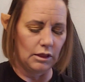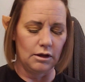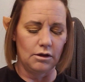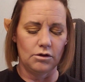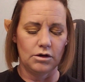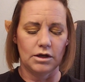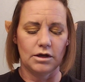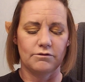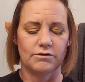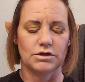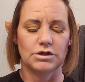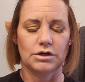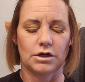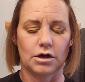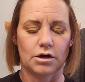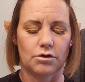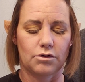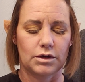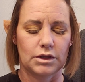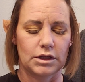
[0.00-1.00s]
Now I have a
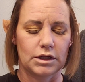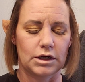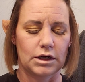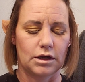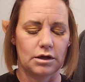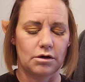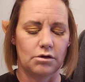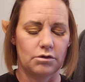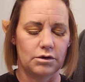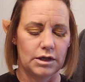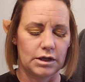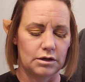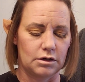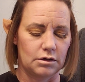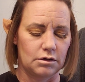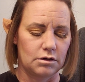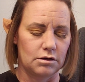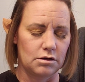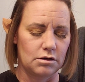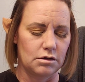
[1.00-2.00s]
dark one that I go
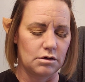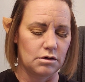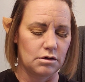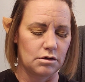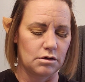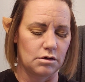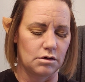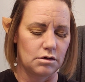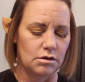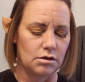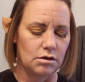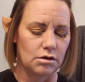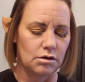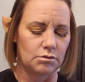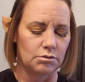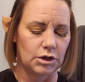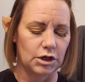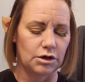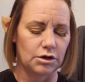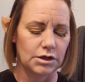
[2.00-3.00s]
in
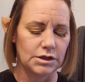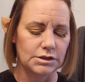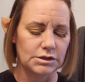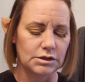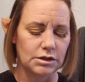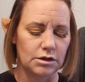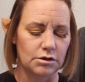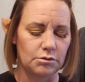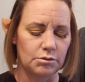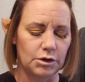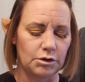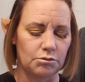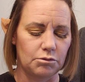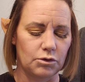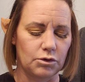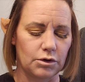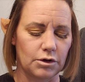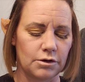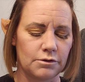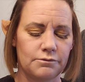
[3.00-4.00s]
on my crease a little bit
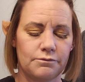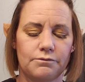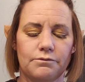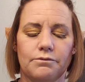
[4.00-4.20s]
more.